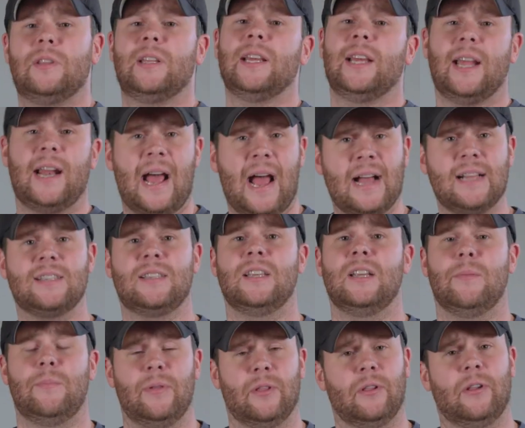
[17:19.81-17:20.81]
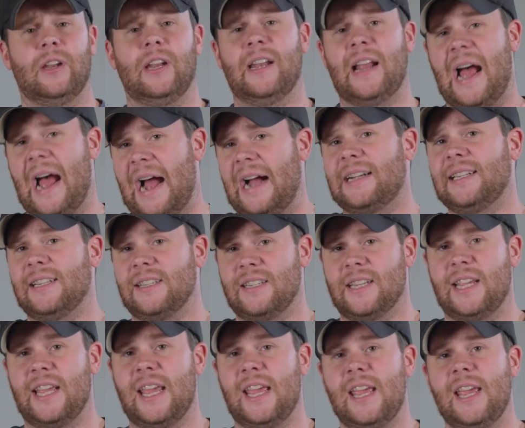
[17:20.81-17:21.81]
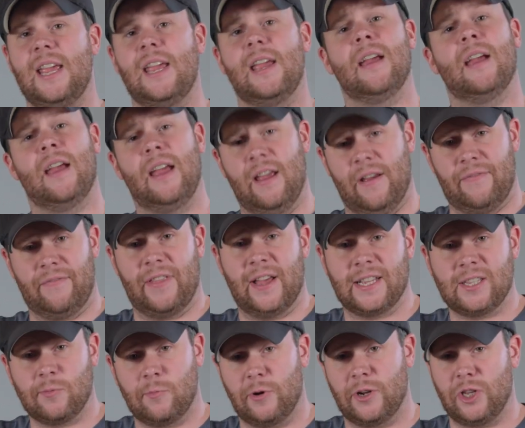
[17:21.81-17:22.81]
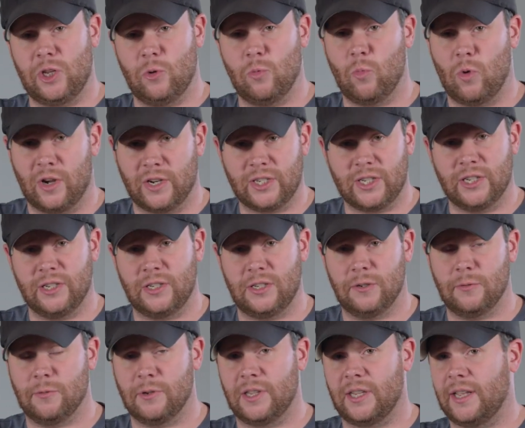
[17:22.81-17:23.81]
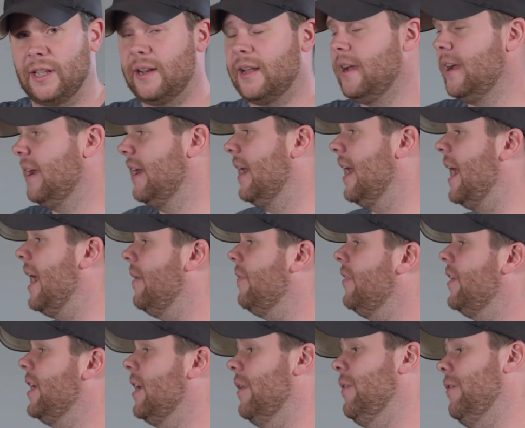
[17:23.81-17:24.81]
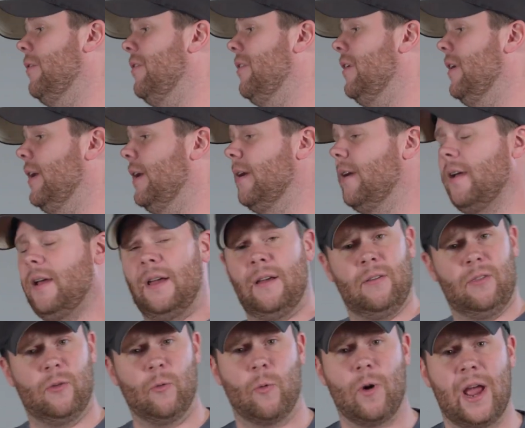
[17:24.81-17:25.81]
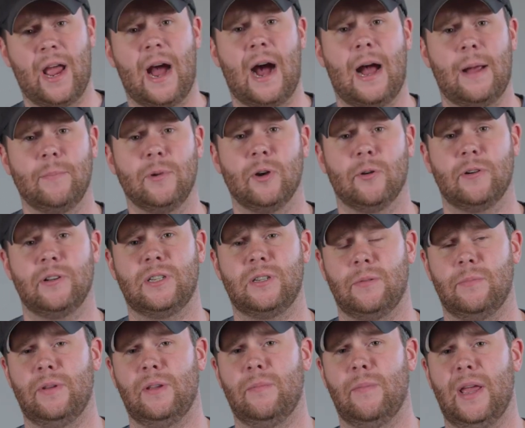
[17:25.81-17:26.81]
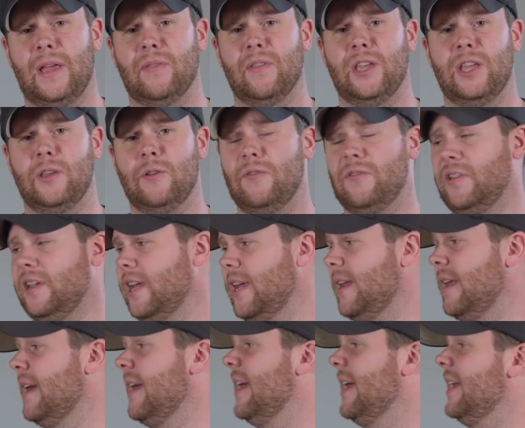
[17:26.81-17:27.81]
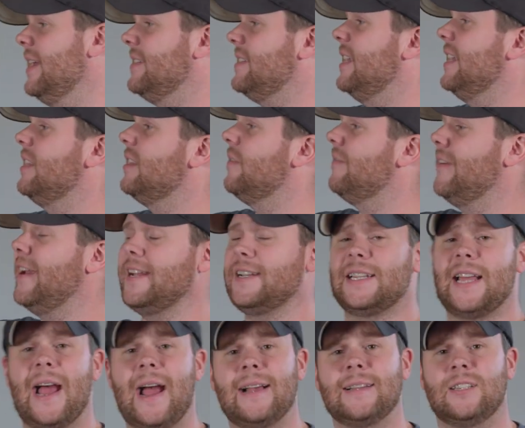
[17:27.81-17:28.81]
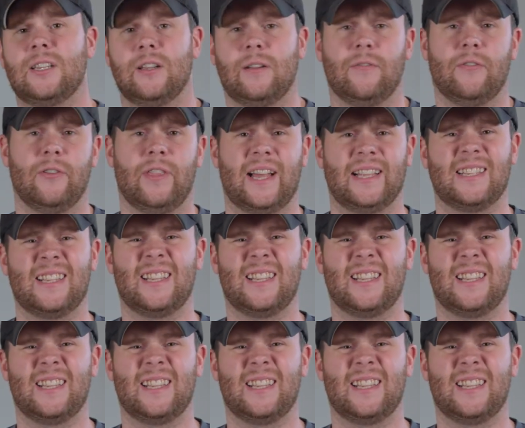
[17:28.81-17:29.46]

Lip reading: think it has the ability to act as a key if that's what you want to do with it. And the other thing, the way I'm going to be mainly using it, is it's fantastic for that